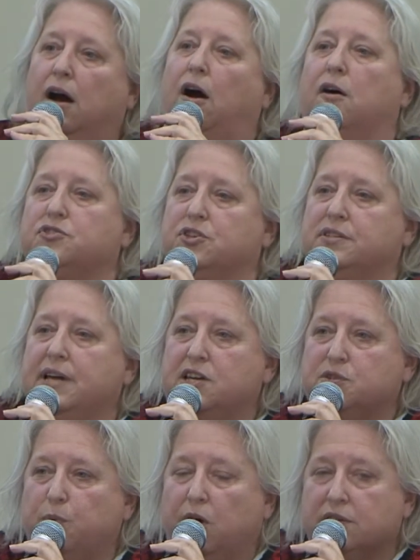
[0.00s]
of the
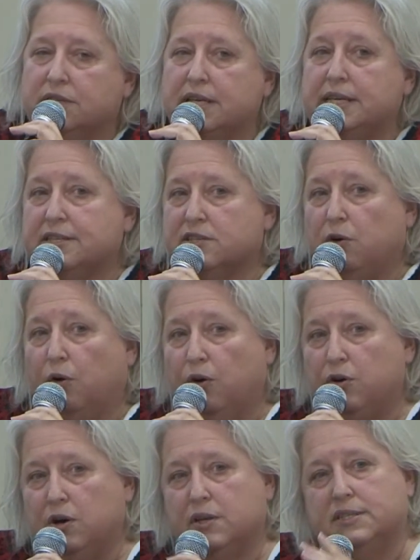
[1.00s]
dashboard, it's
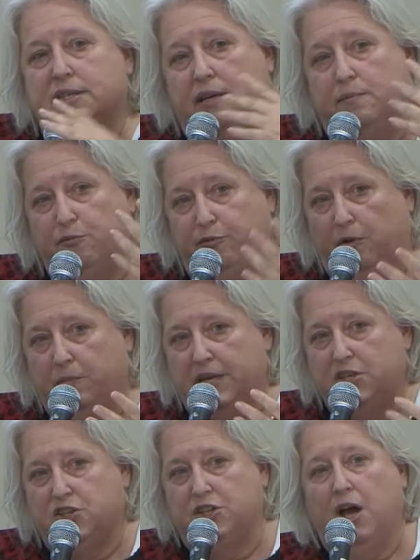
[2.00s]
all the
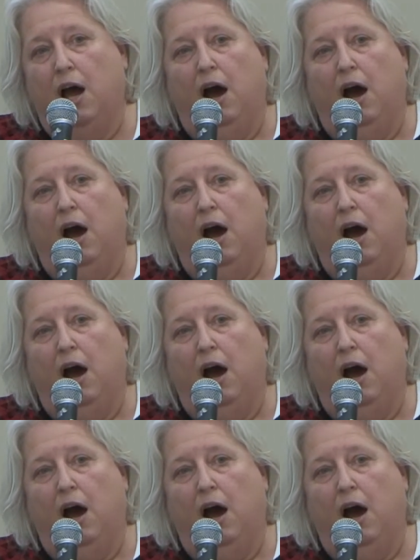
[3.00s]
information